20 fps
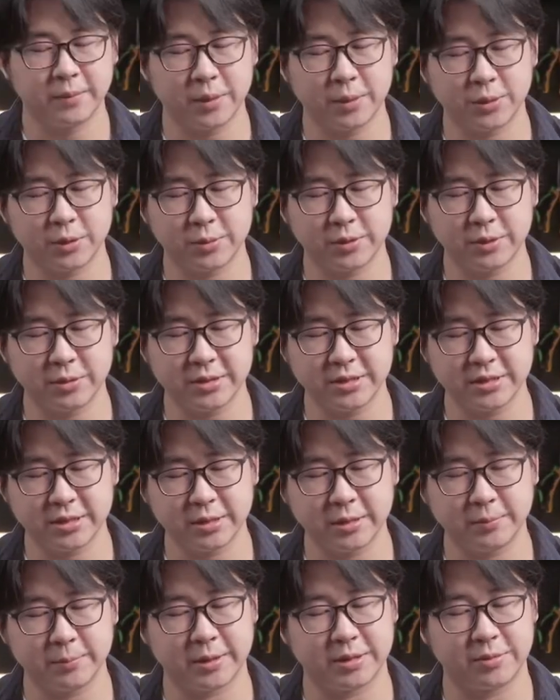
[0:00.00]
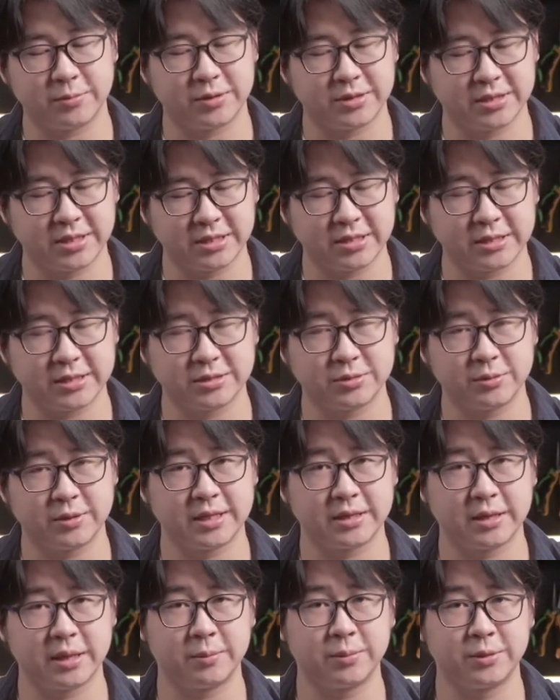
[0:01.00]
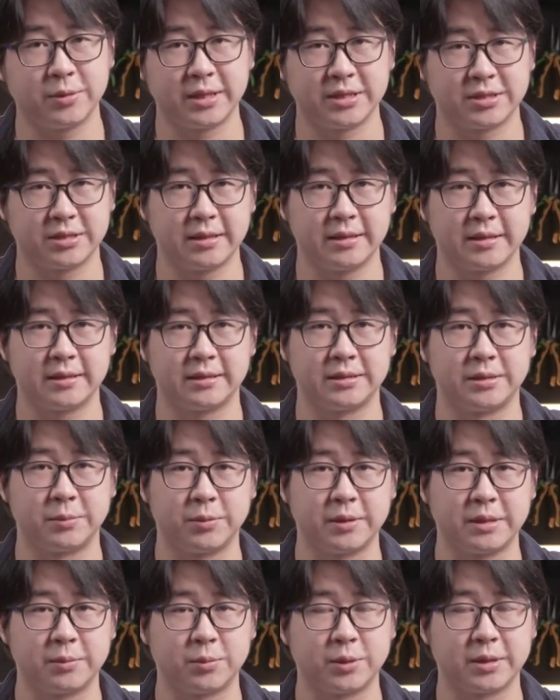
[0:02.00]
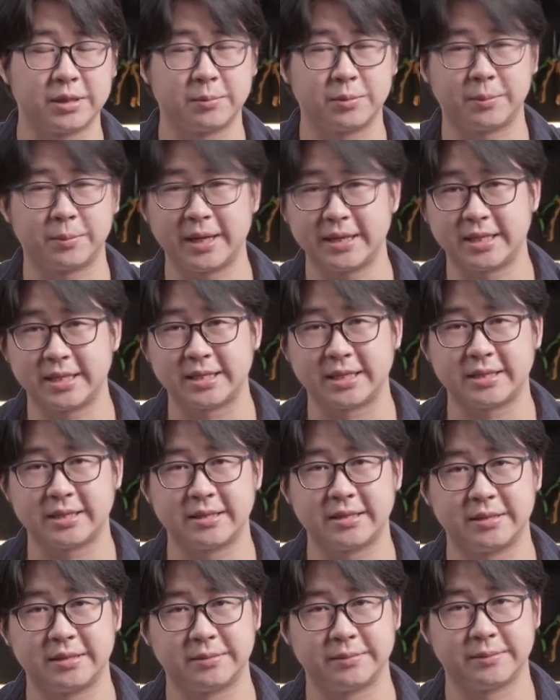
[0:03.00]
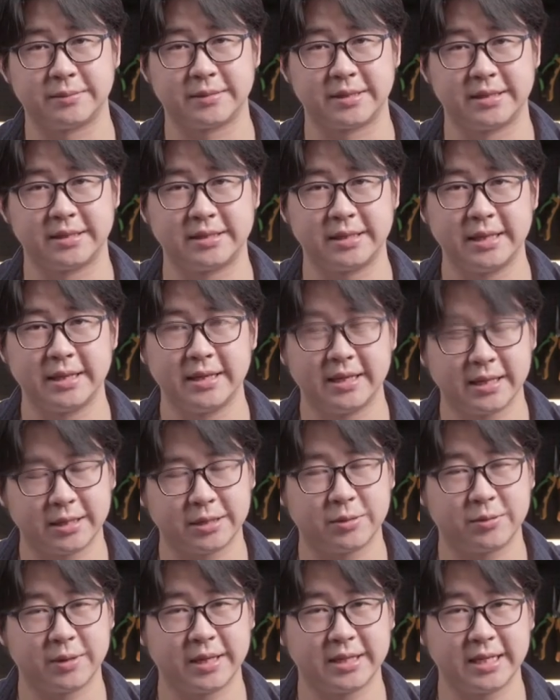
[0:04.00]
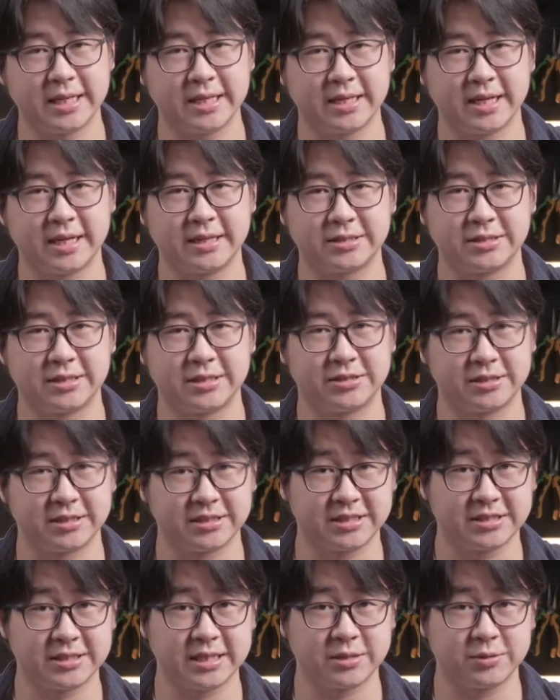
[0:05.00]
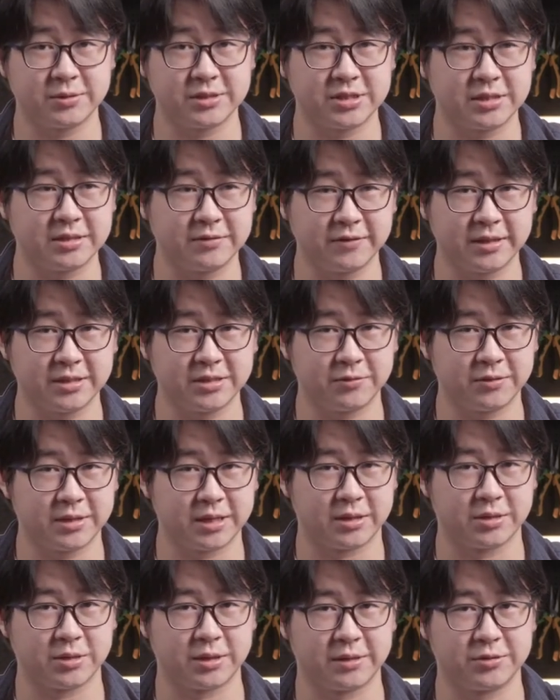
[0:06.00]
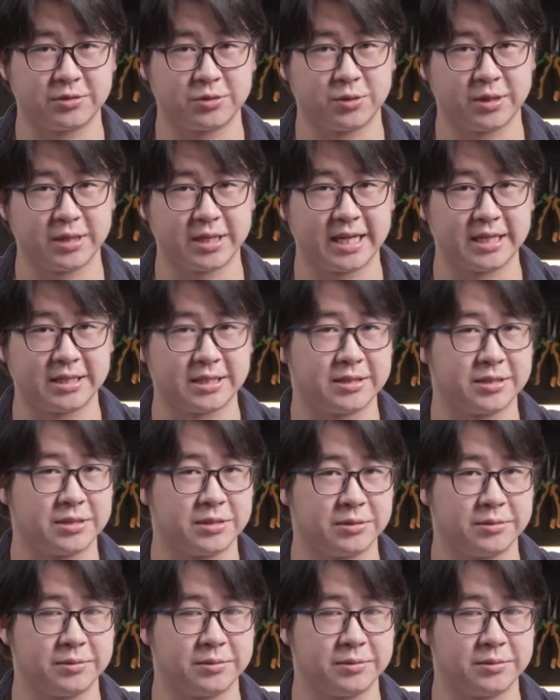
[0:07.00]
Although there is still a bit of resistance when it operates, to put it more diplomatically, it indirectly enhances the deceleration effect of the aircraft during landing.